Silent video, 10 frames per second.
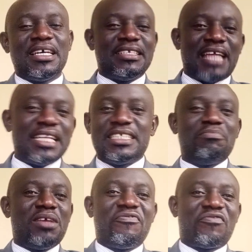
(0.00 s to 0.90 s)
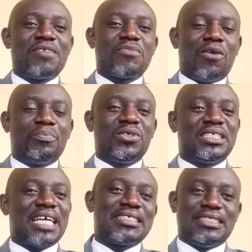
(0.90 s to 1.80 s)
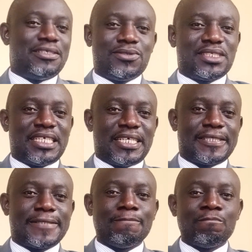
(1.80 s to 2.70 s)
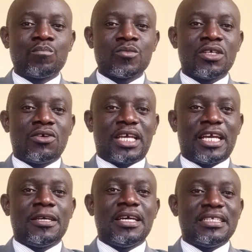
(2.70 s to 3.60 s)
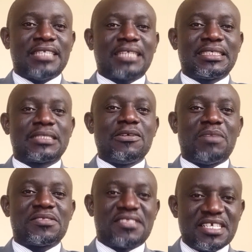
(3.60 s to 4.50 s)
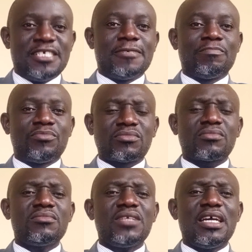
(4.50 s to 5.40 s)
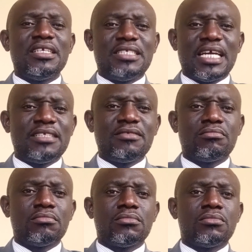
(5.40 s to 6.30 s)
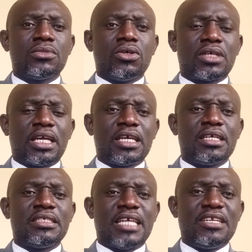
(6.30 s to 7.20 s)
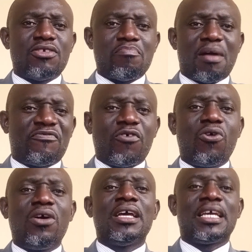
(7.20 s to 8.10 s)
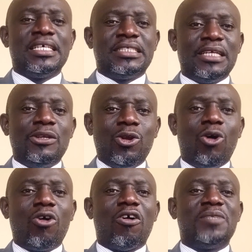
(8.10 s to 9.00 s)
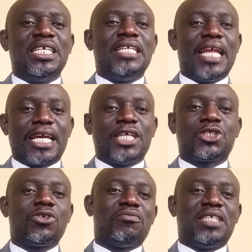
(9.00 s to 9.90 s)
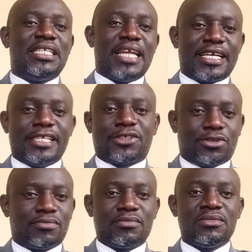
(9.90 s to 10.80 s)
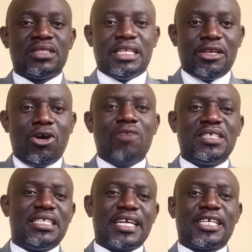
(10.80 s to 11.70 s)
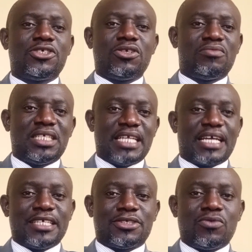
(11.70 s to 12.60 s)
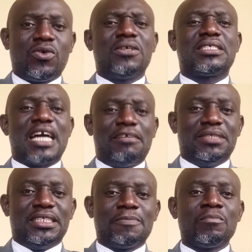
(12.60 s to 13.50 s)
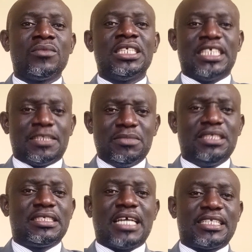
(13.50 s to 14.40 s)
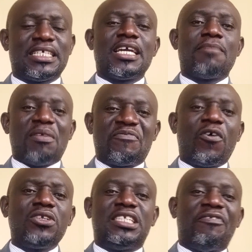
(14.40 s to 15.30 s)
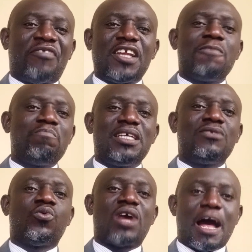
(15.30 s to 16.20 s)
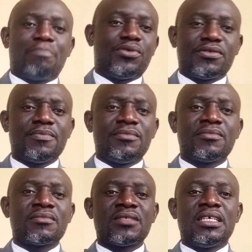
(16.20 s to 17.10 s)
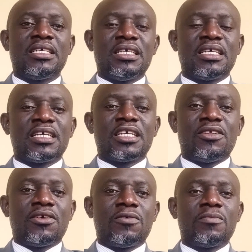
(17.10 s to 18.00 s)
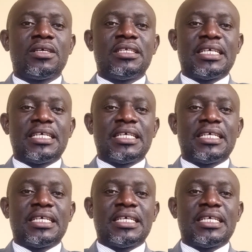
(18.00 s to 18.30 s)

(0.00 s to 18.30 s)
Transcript: than the mainframe computers in those days. Okay, that is number three. Then number four is the law of the negation of the negation. The law of the negation of the negation. What does that mean? It means that before development will happen, the